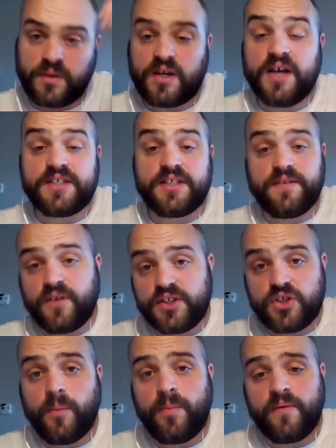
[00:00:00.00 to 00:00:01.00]
guys at the very
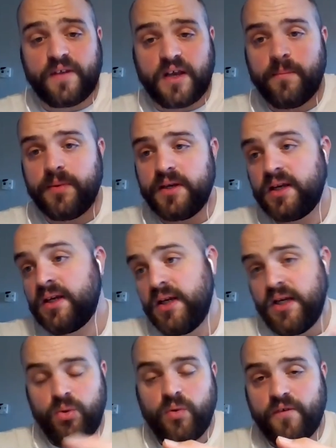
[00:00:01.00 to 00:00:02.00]
top of the company
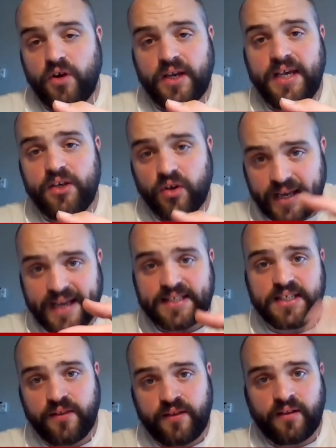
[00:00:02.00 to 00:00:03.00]
were very keen on
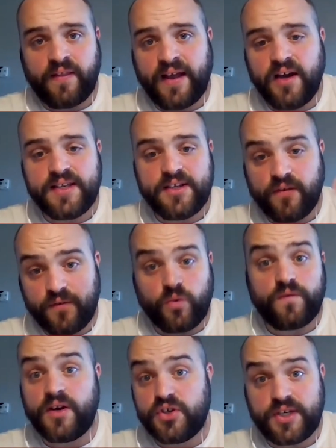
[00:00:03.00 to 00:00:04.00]
Gasly. I think that idea of an
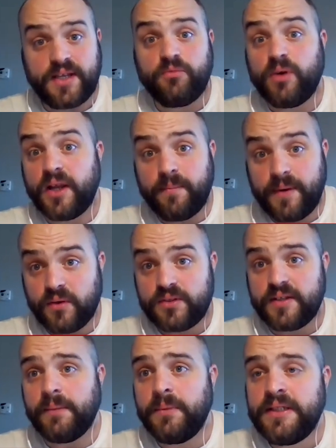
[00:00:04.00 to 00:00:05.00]
all-French team really appealed
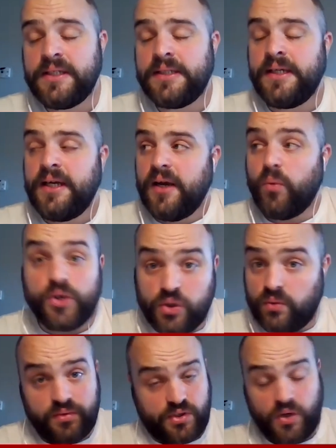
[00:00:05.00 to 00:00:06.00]
to them, which
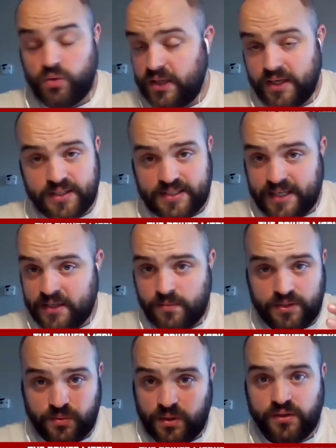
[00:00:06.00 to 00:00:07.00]
is totally
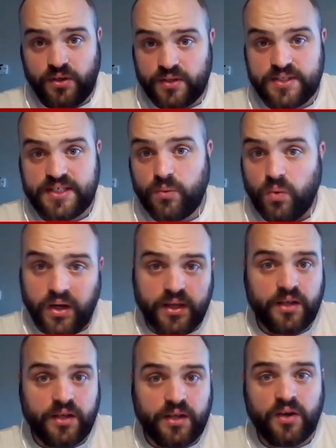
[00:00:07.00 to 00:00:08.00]
understandable as well. You can see why
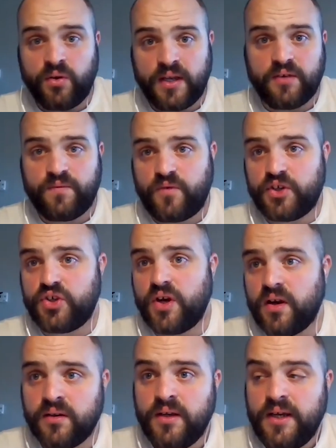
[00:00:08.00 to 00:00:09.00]
you
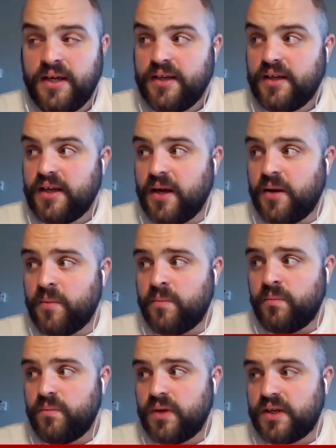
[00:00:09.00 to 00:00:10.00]
get a fresh,
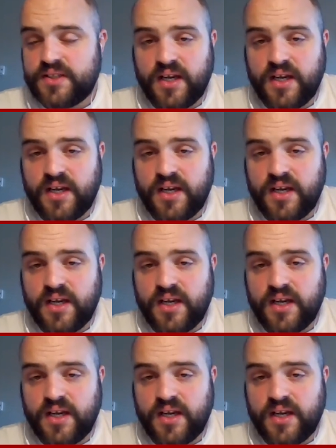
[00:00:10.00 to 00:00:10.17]
young,